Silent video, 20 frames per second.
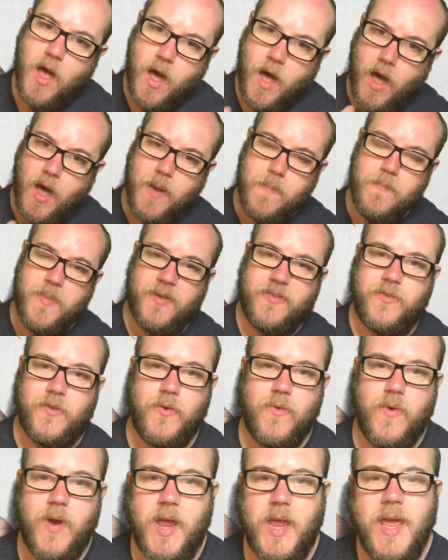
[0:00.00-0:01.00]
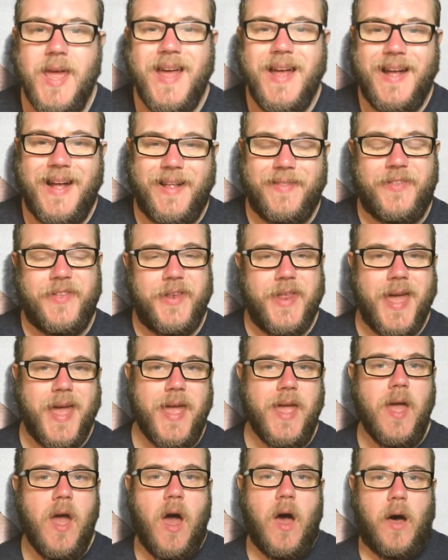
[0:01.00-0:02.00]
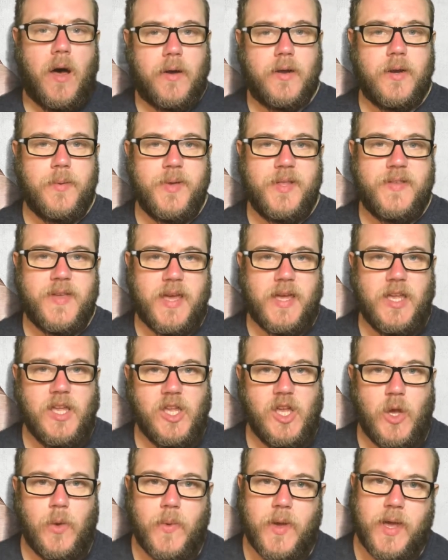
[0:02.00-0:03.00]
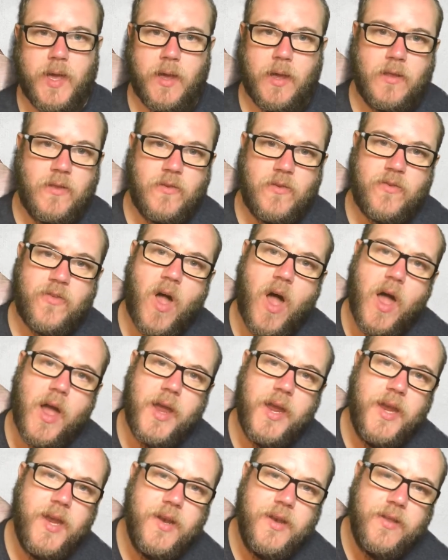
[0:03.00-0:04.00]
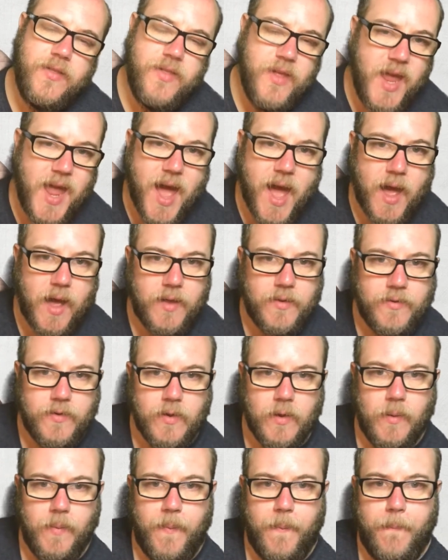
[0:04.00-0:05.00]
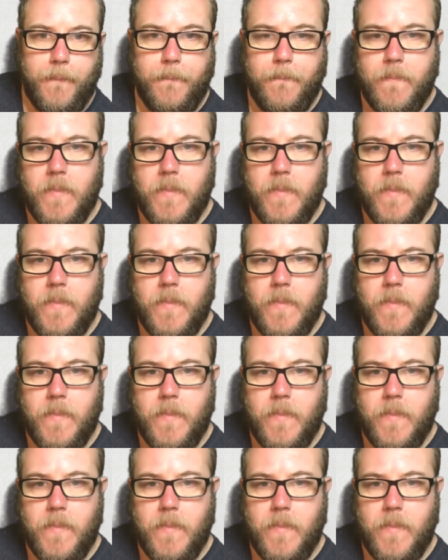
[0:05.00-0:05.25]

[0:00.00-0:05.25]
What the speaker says: I'm Mr. E, and today I'm going to be taking you inside the atom.